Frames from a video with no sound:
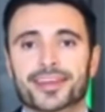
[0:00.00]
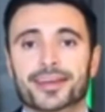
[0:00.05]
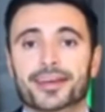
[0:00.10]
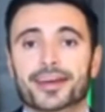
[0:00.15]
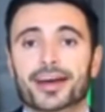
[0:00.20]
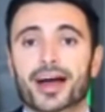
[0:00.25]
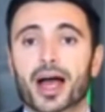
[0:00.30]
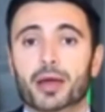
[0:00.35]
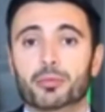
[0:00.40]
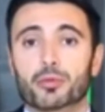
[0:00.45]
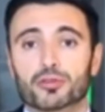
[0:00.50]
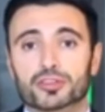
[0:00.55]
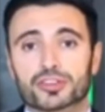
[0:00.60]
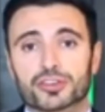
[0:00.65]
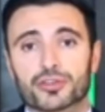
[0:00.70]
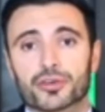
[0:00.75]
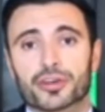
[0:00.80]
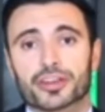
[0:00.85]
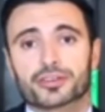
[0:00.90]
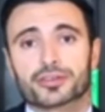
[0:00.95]
I'm also
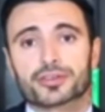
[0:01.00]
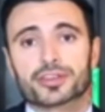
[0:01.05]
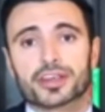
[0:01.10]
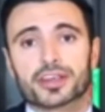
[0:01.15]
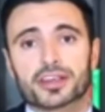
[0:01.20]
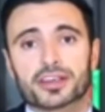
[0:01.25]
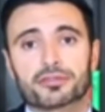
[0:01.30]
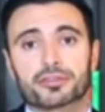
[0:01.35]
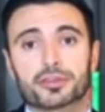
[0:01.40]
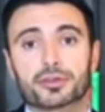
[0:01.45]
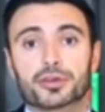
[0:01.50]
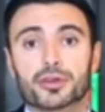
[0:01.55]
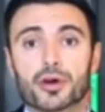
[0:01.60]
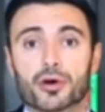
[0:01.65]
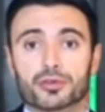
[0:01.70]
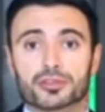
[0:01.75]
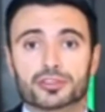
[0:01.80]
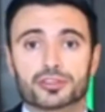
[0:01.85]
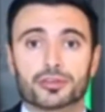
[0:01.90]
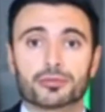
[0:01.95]
going to take a few
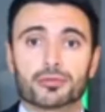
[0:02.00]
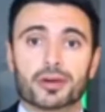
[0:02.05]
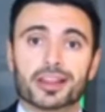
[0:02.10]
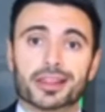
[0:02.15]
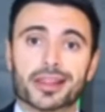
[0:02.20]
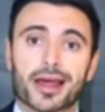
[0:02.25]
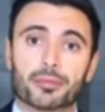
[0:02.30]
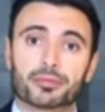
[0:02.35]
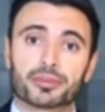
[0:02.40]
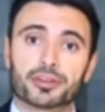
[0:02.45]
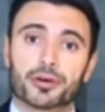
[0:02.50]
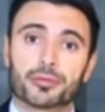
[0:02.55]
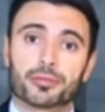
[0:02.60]
notes on my laptop,